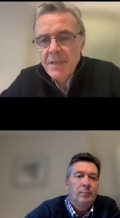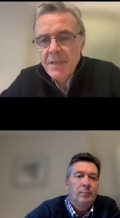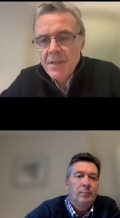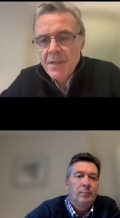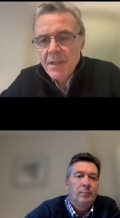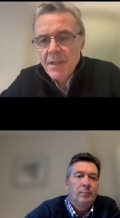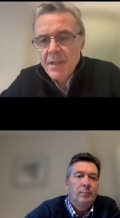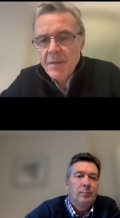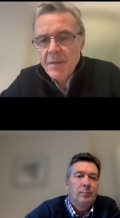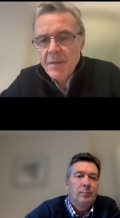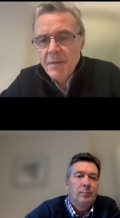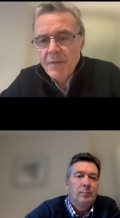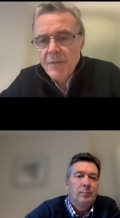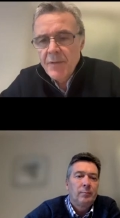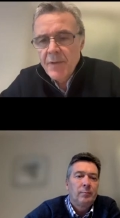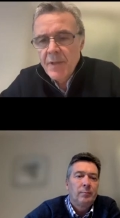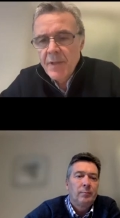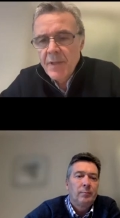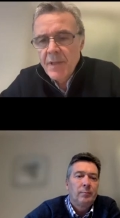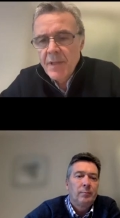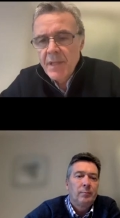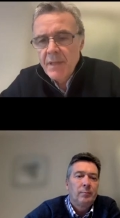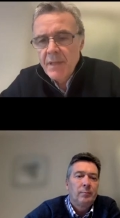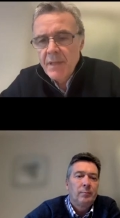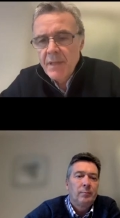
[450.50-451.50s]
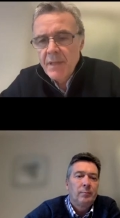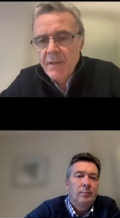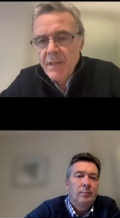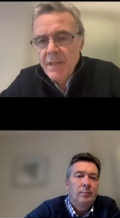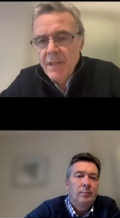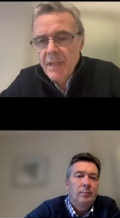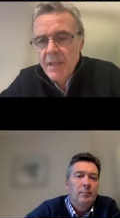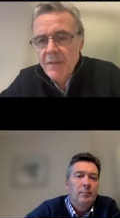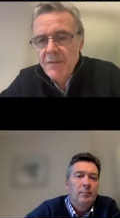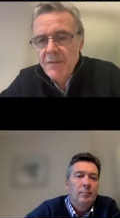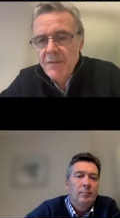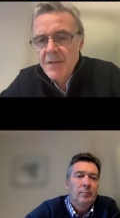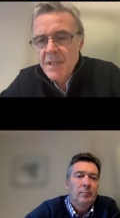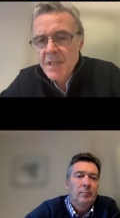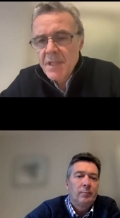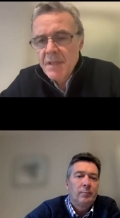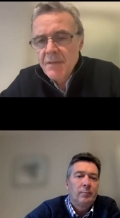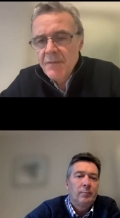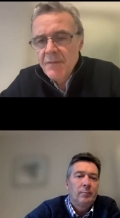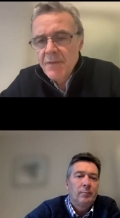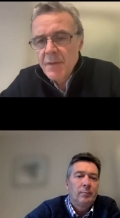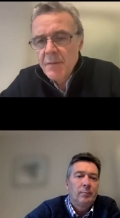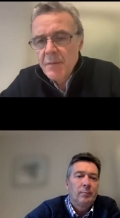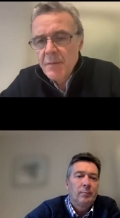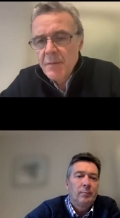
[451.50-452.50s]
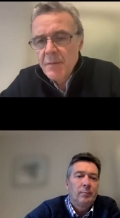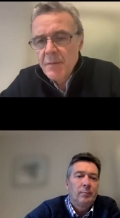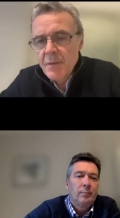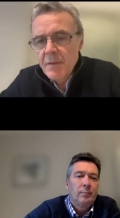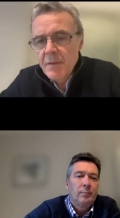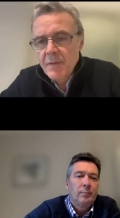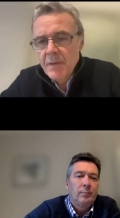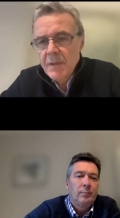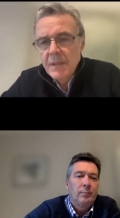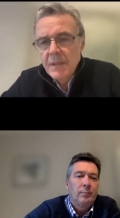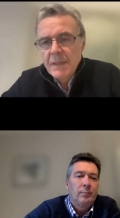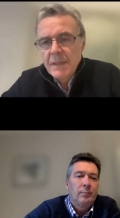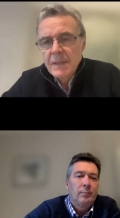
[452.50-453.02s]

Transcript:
Speaker 1: just go a bit further if she's comfortable.